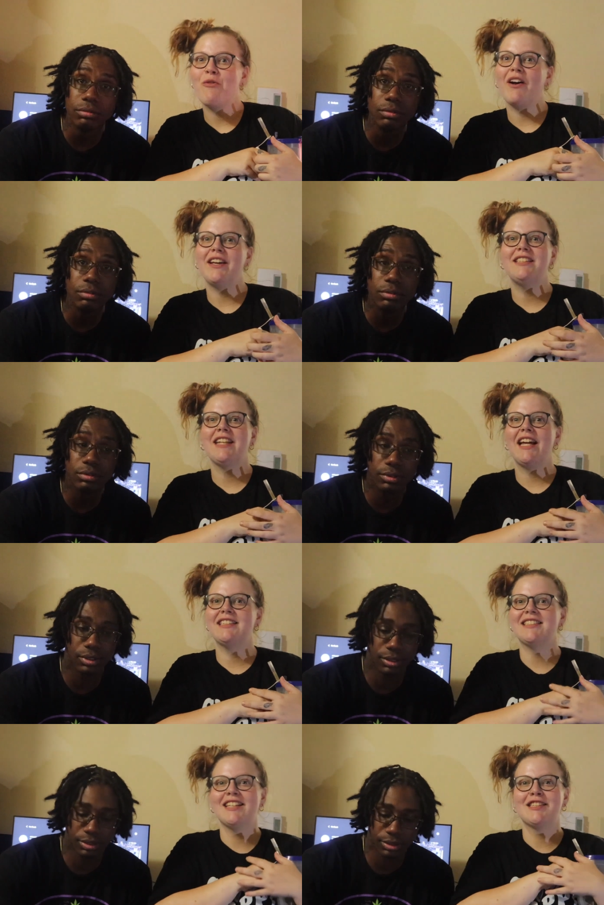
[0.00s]
Speaker 1: while he
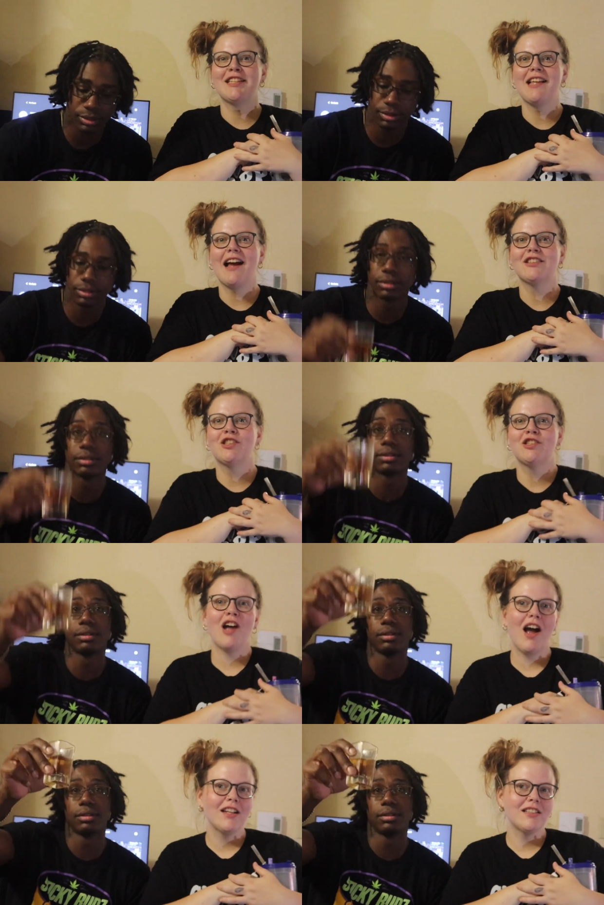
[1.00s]
takes this last
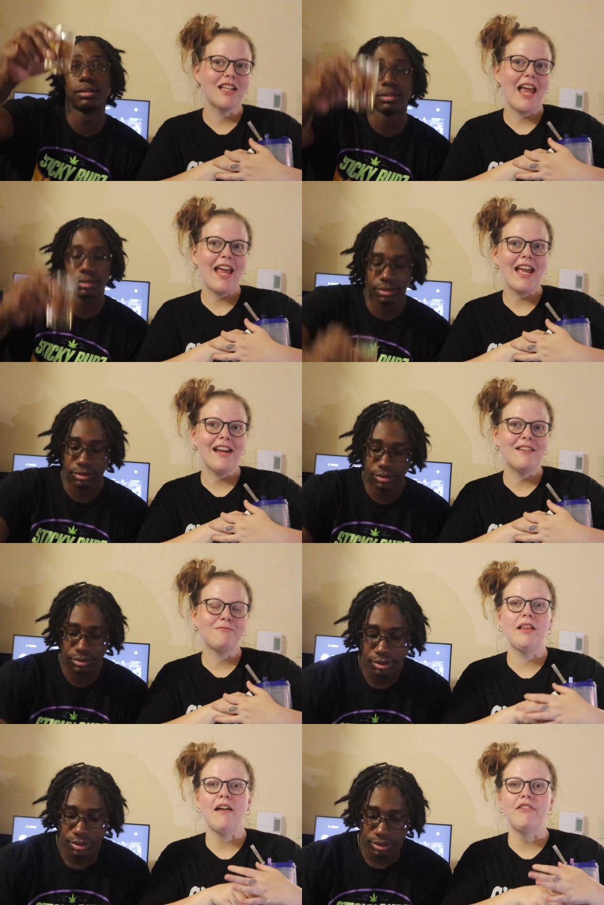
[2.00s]
shot. And
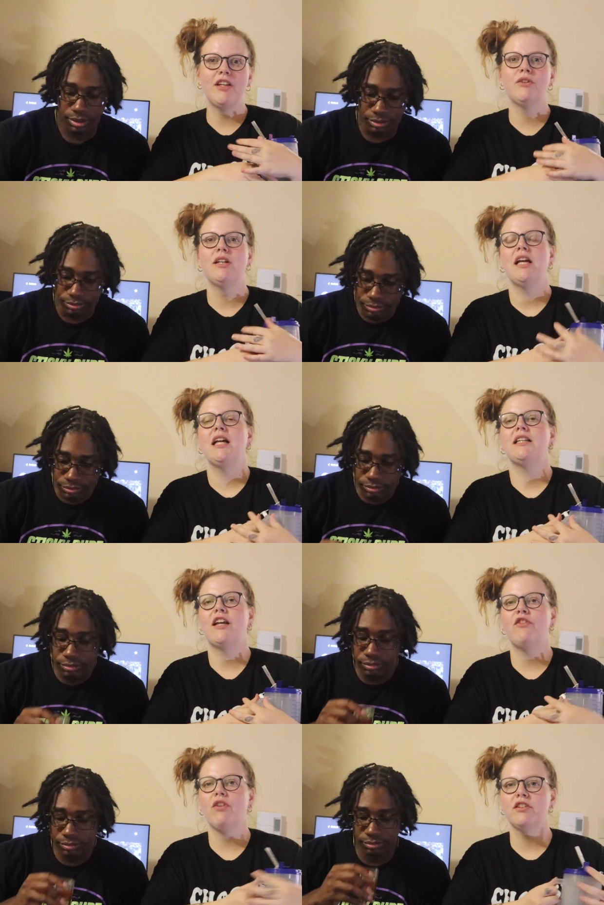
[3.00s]
we love you. Thank
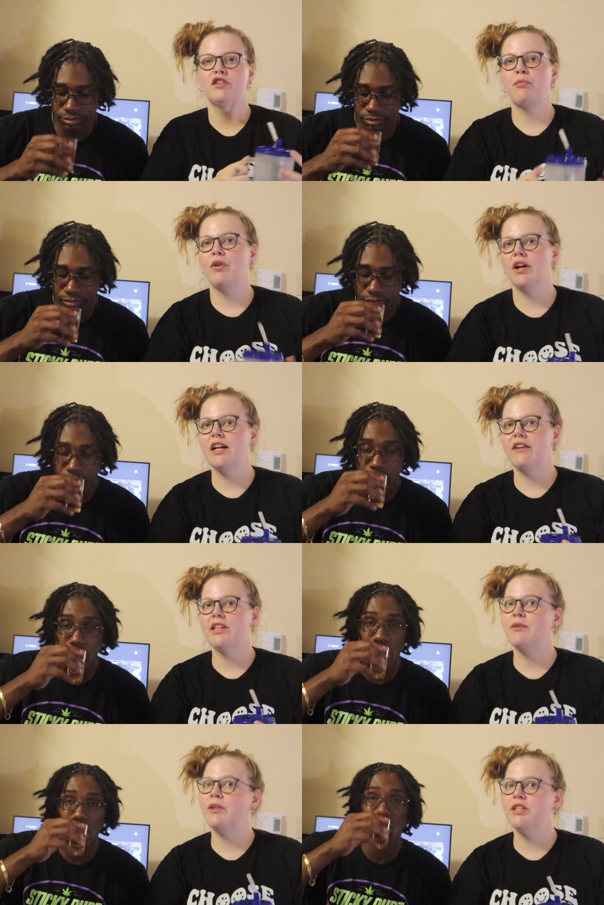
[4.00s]
you for all the support and everything we